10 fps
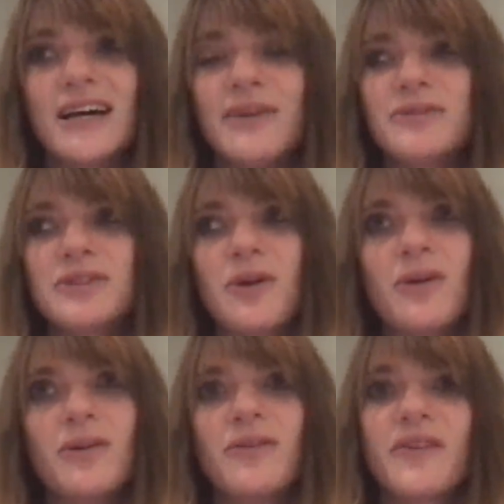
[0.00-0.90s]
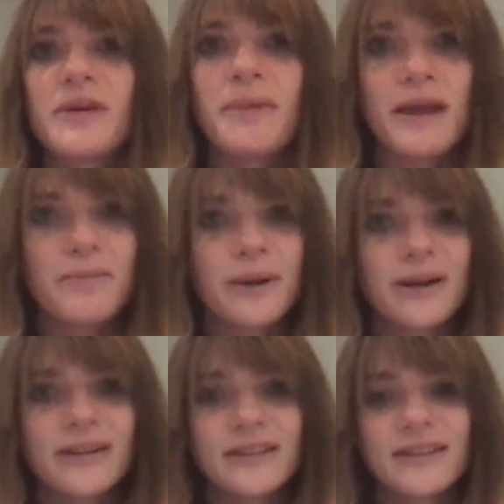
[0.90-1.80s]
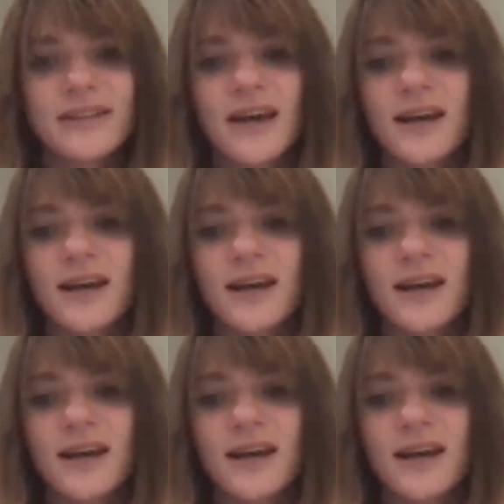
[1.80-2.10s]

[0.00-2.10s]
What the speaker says: It was all over the papers.